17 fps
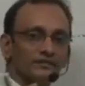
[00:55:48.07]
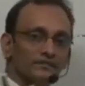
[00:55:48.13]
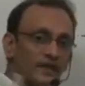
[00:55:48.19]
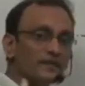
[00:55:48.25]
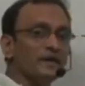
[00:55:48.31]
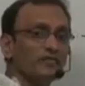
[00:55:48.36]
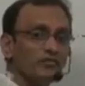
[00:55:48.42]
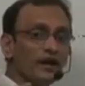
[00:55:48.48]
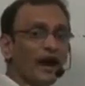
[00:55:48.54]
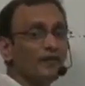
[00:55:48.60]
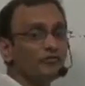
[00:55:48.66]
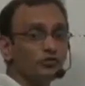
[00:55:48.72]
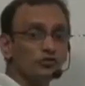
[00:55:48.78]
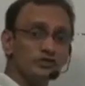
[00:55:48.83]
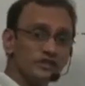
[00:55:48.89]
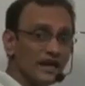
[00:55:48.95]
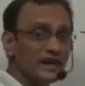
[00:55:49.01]
Then they would have
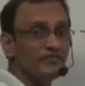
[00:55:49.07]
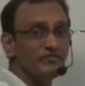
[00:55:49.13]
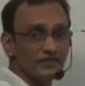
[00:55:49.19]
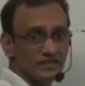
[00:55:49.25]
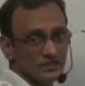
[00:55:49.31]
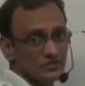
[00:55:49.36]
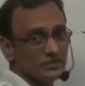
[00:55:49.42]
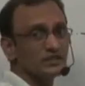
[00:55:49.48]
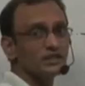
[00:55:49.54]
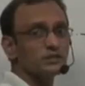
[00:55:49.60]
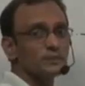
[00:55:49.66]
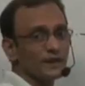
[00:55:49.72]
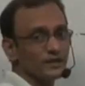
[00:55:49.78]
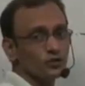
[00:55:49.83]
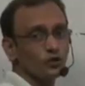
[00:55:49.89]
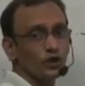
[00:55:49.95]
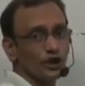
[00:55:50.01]
to say if it's with
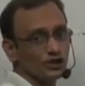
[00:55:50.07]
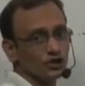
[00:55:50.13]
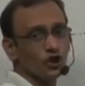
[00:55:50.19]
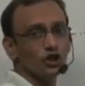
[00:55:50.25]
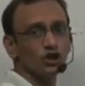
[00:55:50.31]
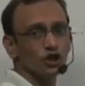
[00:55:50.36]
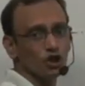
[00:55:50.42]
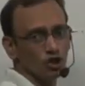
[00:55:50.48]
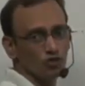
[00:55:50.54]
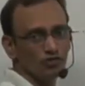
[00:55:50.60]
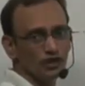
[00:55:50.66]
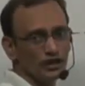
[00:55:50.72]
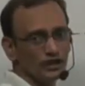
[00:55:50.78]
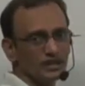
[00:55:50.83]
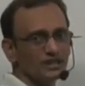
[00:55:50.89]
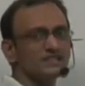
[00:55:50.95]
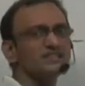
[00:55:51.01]
respect to horizontal or vertical.